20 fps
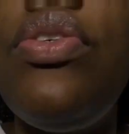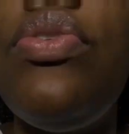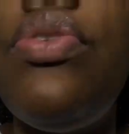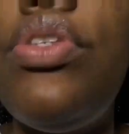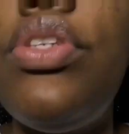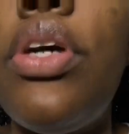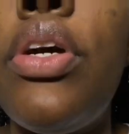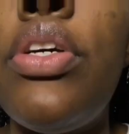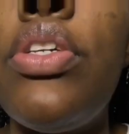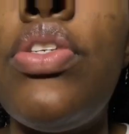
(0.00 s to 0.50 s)

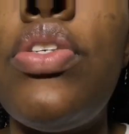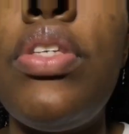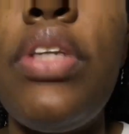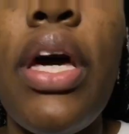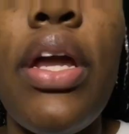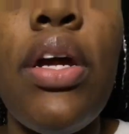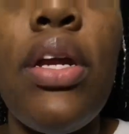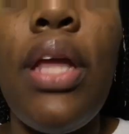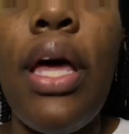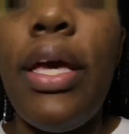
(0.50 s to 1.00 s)
shirts
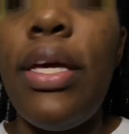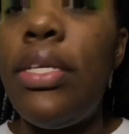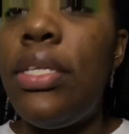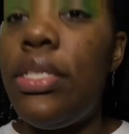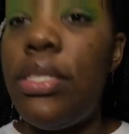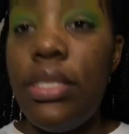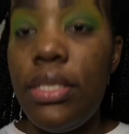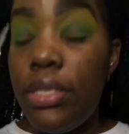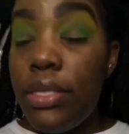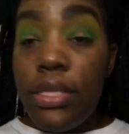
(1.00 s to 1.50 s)
that are like
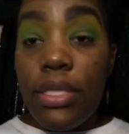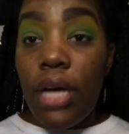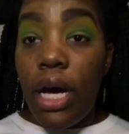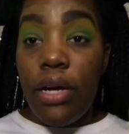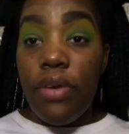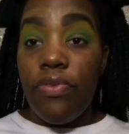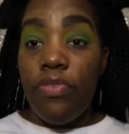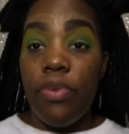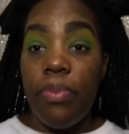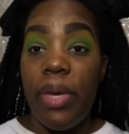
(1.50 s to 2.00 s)

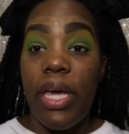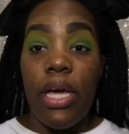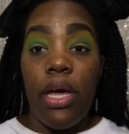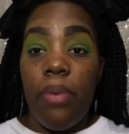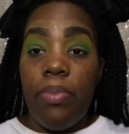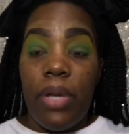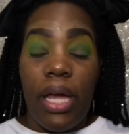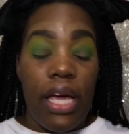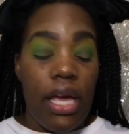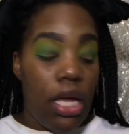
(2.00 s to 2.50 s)
done for
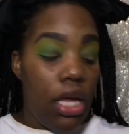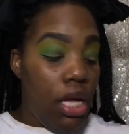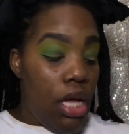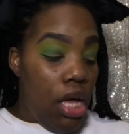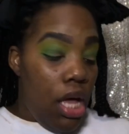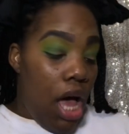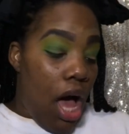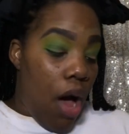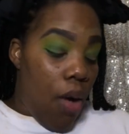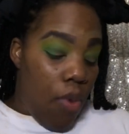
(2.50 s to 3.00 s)
makeup. Like
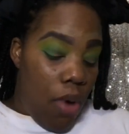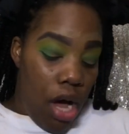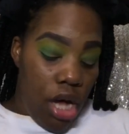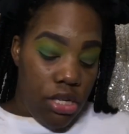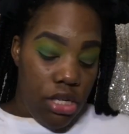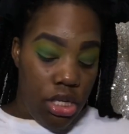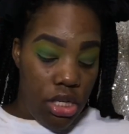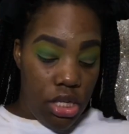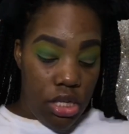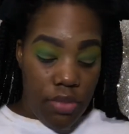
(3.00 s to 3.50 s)
I
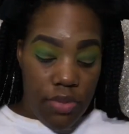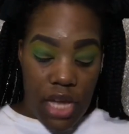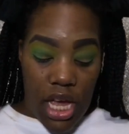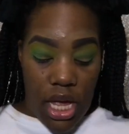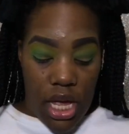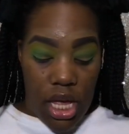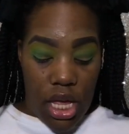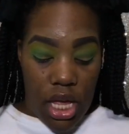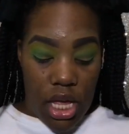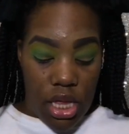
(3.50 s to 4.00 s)
washed them
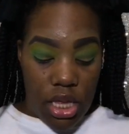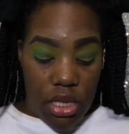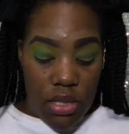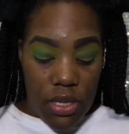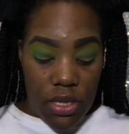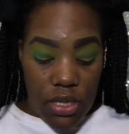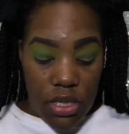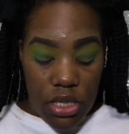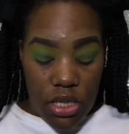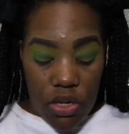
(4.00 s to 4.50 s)
and
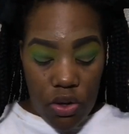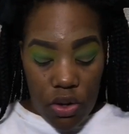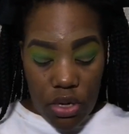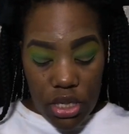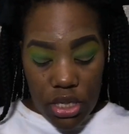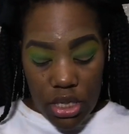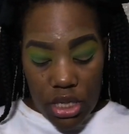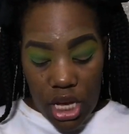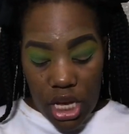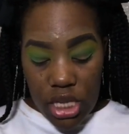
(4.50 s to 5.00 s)
it's still all
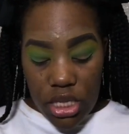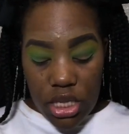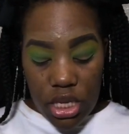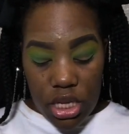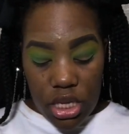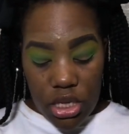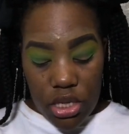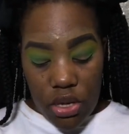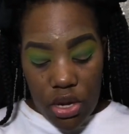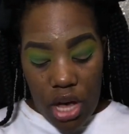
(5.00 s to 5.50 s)
these stains in
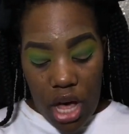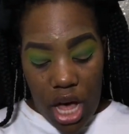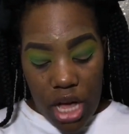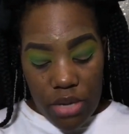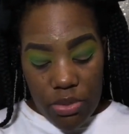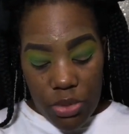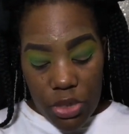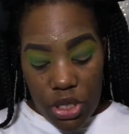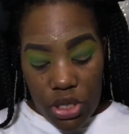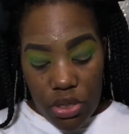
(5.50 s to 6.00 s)
it, so now
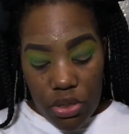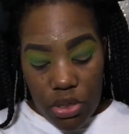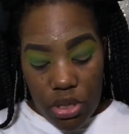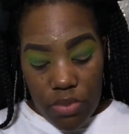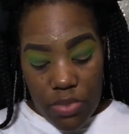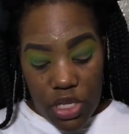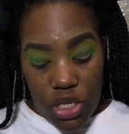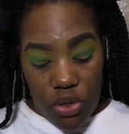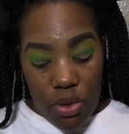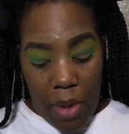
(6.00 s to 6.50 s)
I'm just gonna
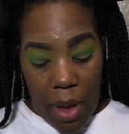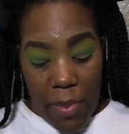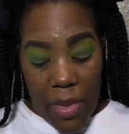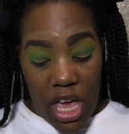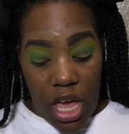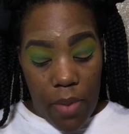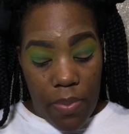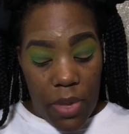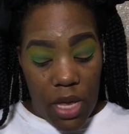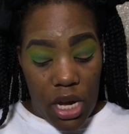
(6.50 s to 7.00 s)
be doing my
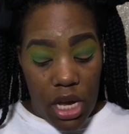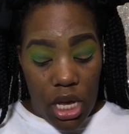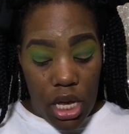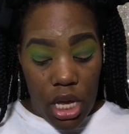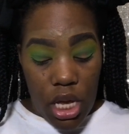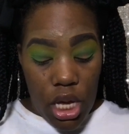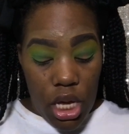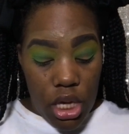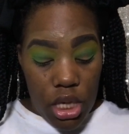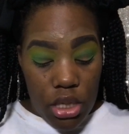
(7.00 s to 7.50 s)
makeup in it.
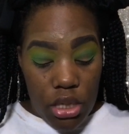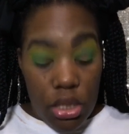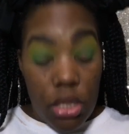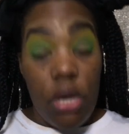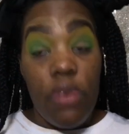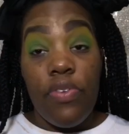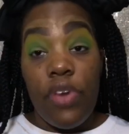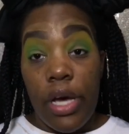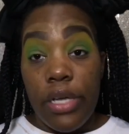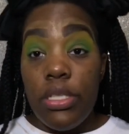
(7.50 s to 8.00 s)

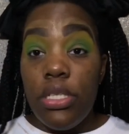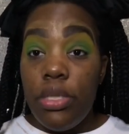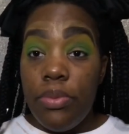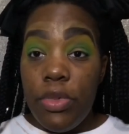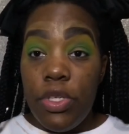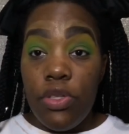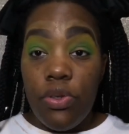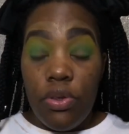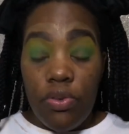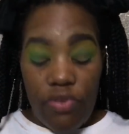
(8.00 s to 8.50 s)
So if y'all see
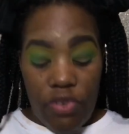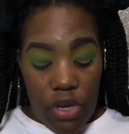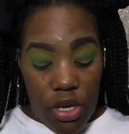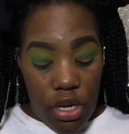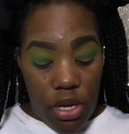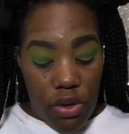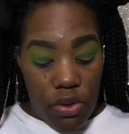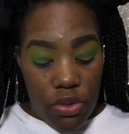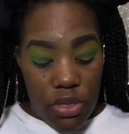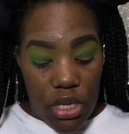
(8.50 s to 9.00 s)
me doing
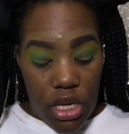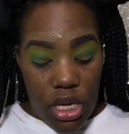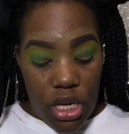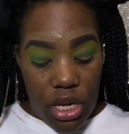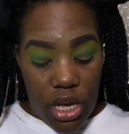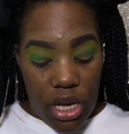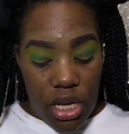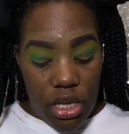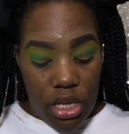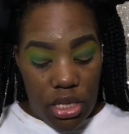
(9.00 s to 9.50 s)
videos in
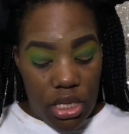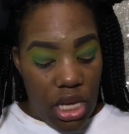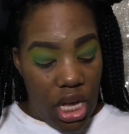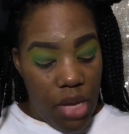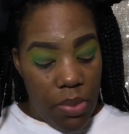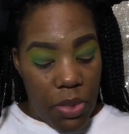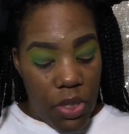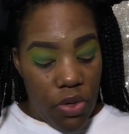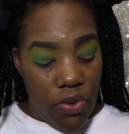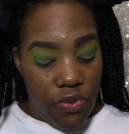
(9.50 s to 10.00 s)
like the
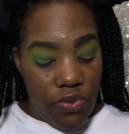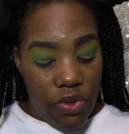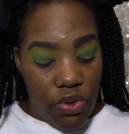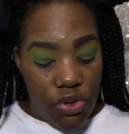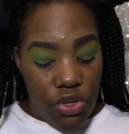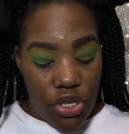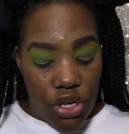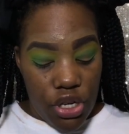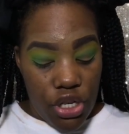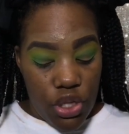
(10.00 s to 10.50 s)
same little few
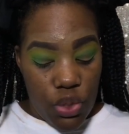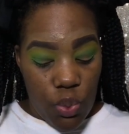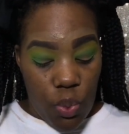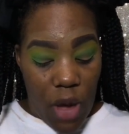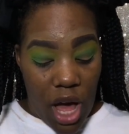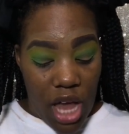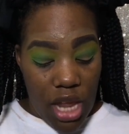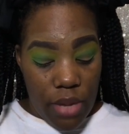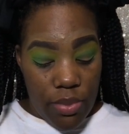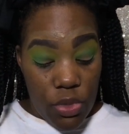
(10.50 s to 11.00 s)
shirts
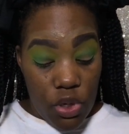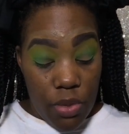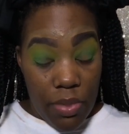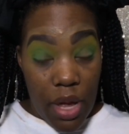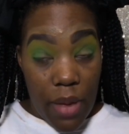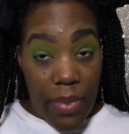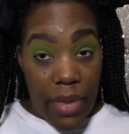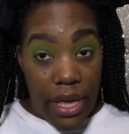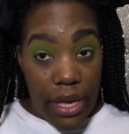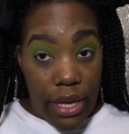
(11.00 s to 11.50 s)
while I'm doing my
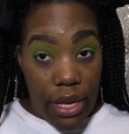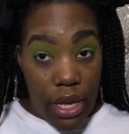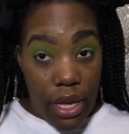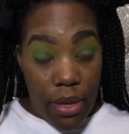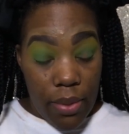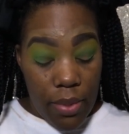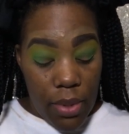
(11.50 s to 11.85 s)
makeup,